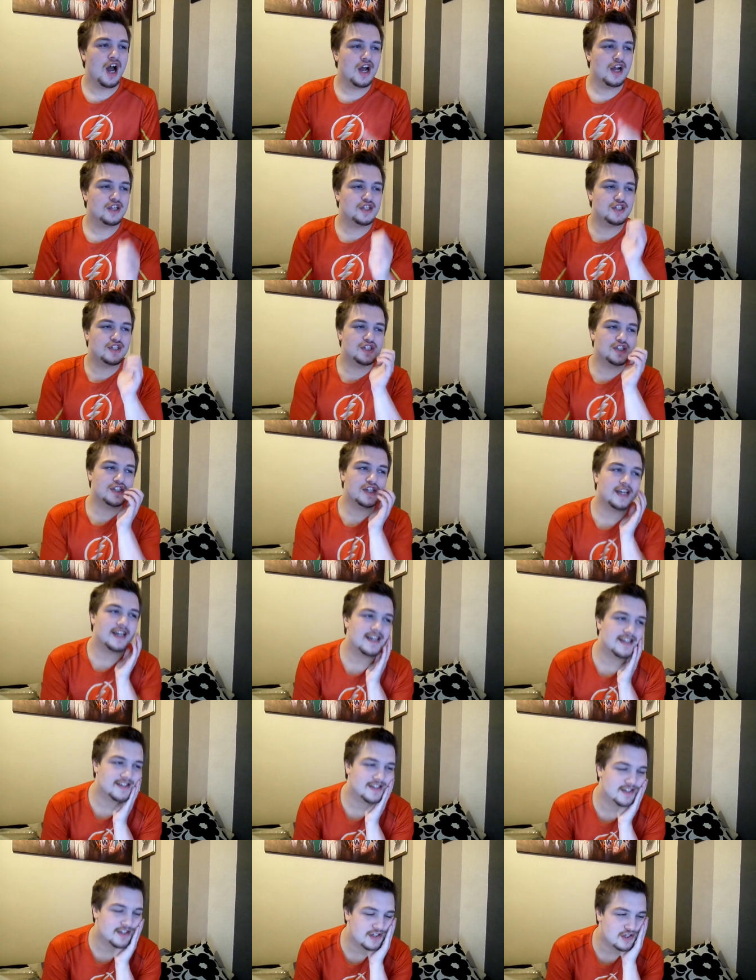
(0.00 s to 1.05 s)

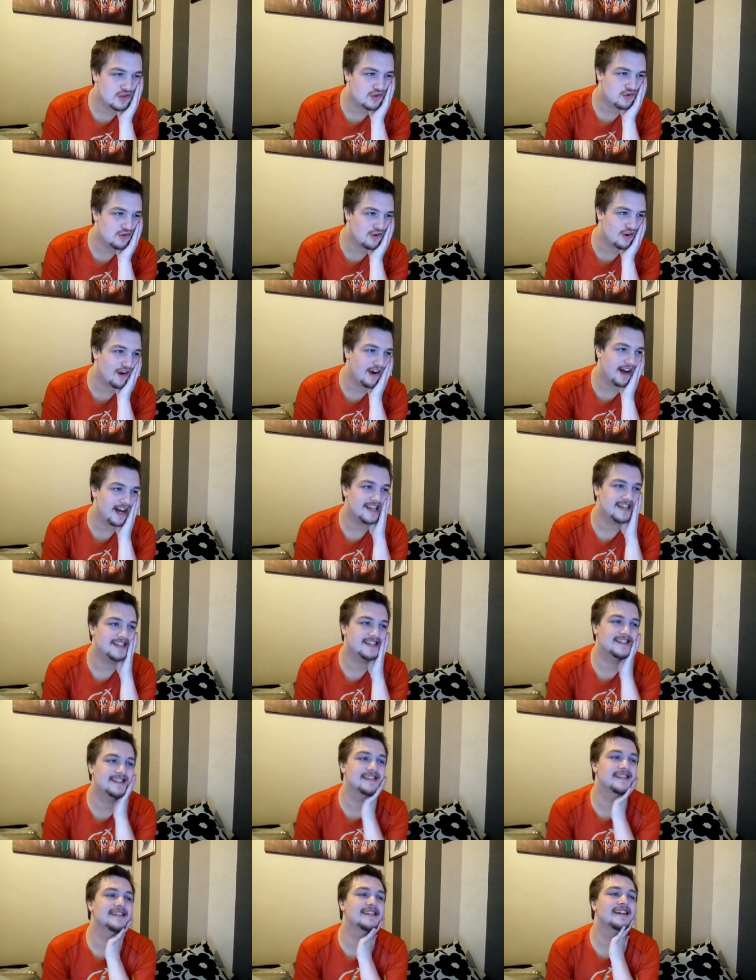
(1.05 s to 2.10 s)
Jesus
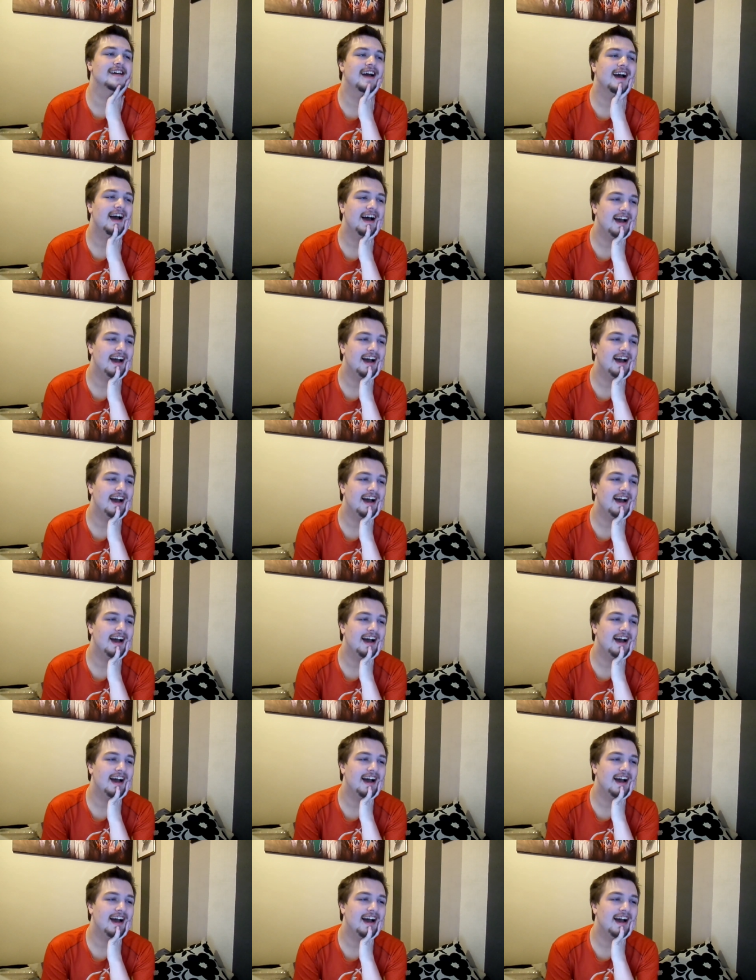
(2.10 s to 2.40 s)
Christ.